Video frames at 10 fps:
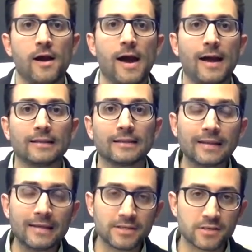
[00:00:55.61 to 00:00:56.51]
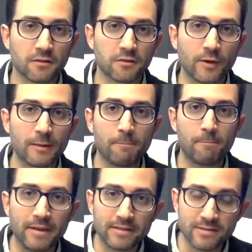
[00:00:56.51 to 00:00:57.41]
at least 3
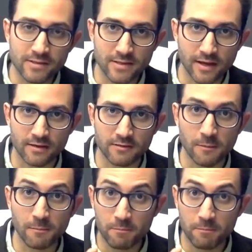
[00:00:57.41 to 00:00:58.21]
business days